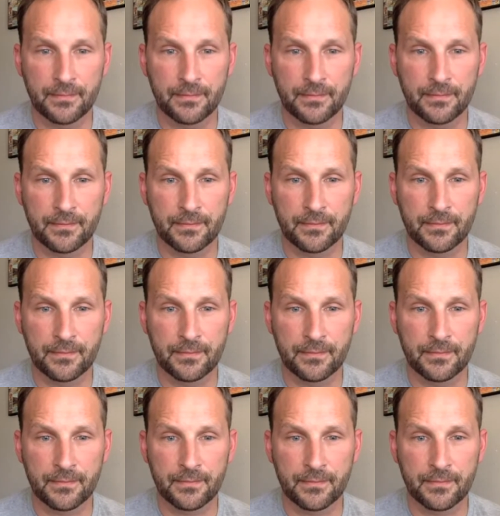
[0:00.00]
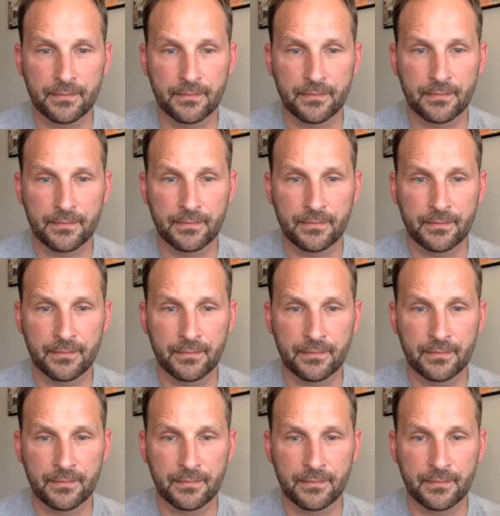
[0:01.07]

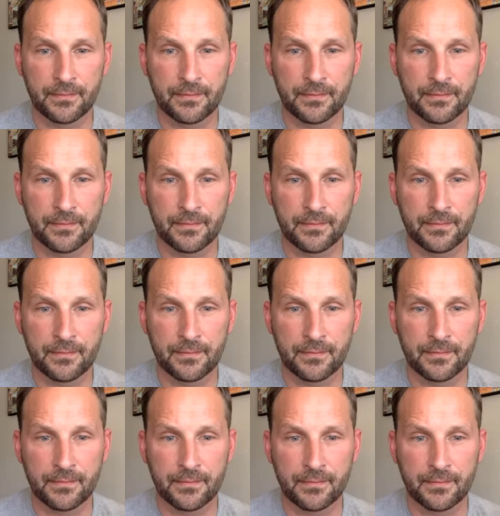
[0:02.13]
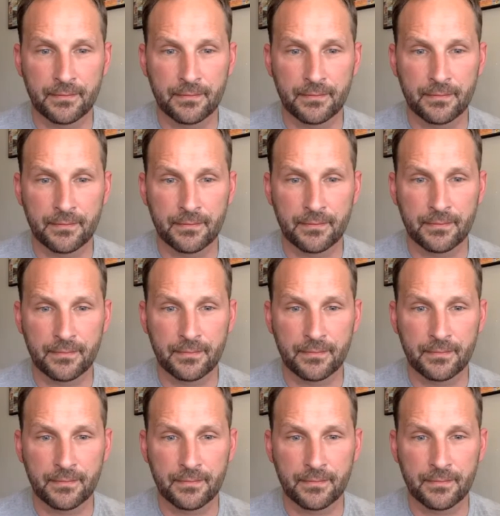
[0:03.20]

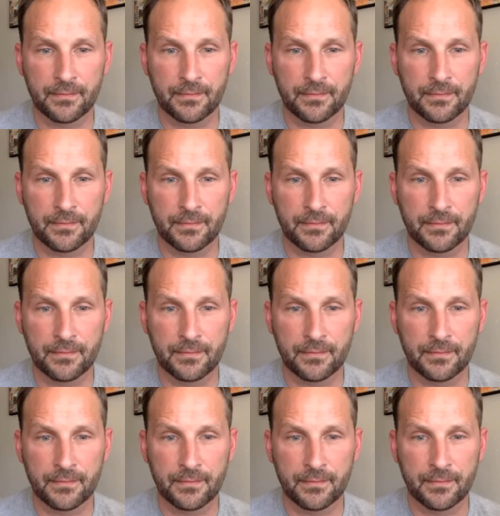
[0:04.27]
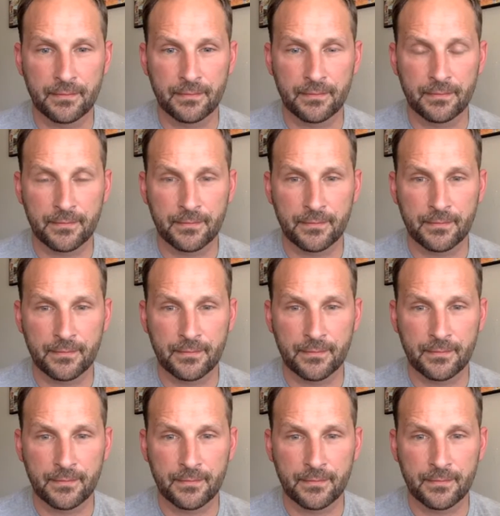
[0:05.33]
No words are spoken by the person on screen.